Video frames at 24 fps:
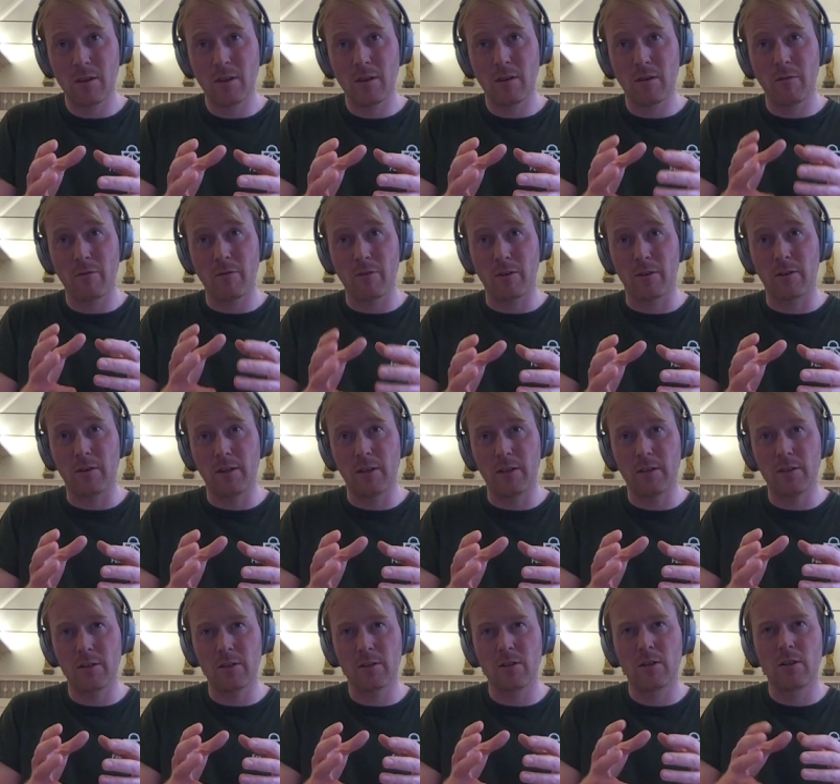for
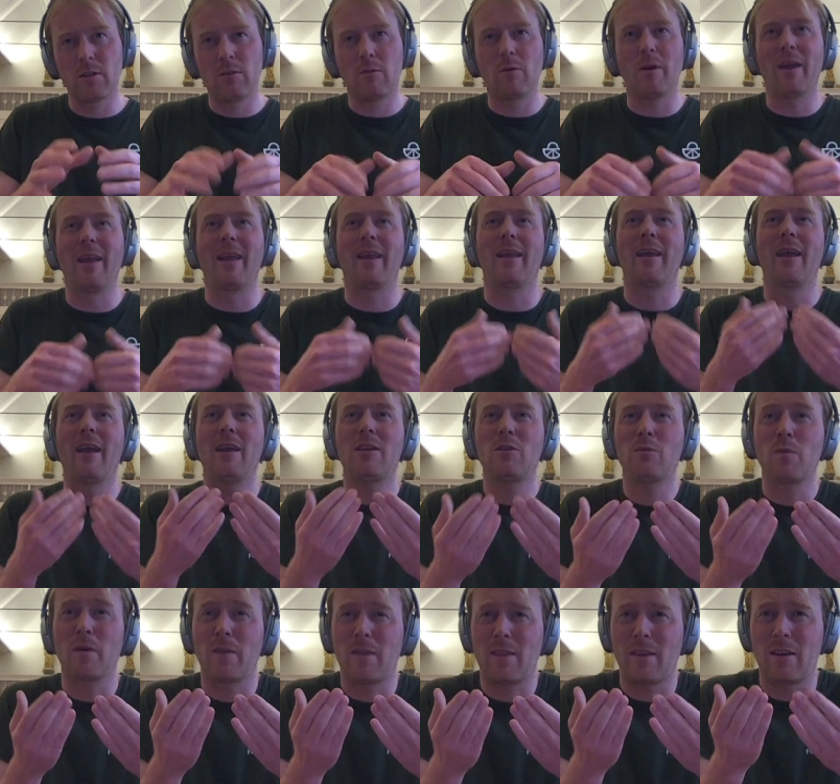teachers to engage
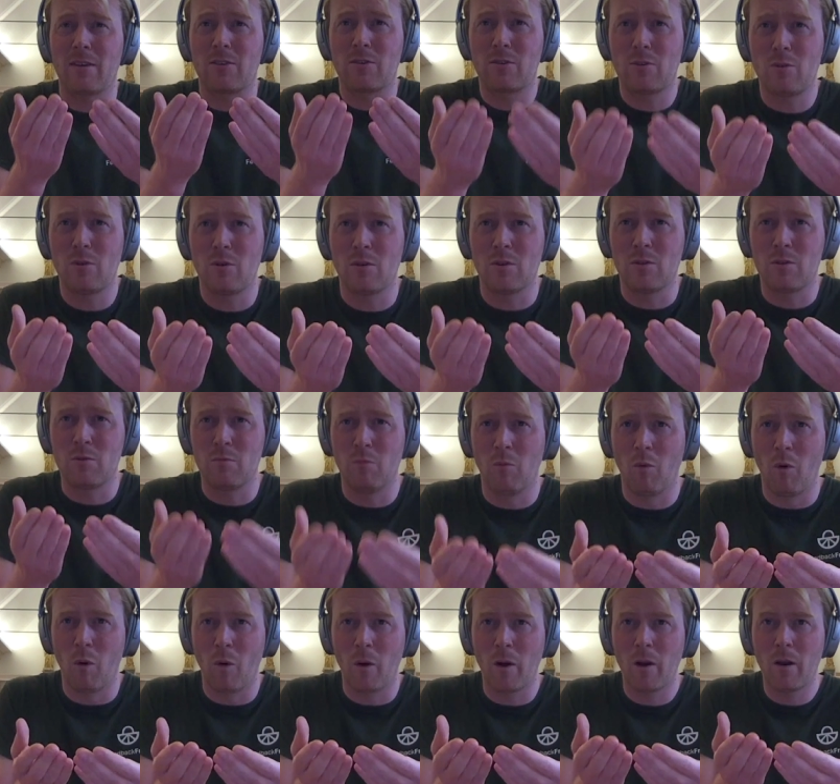with their students
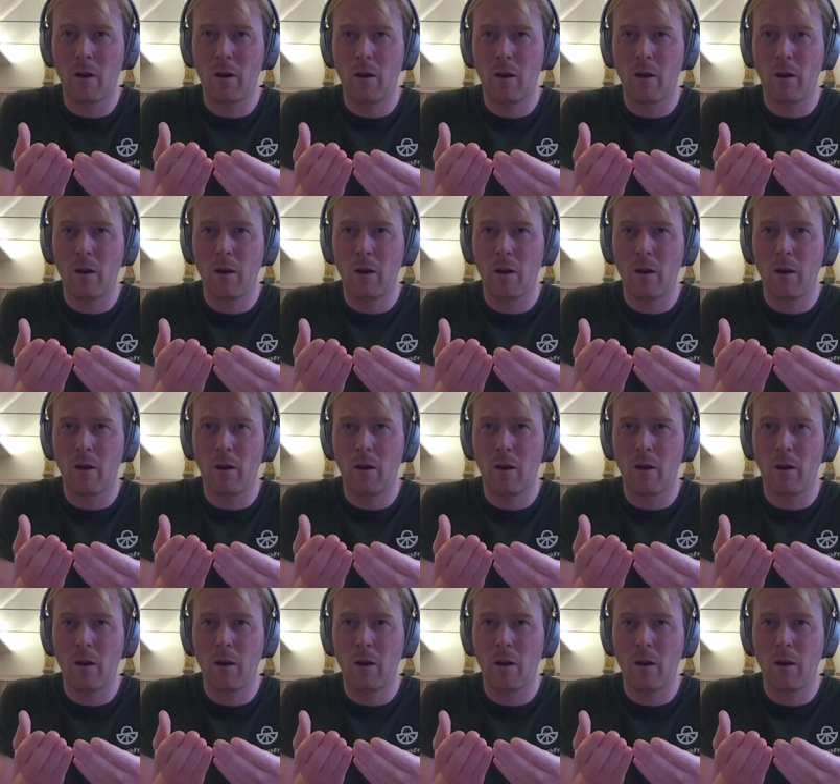more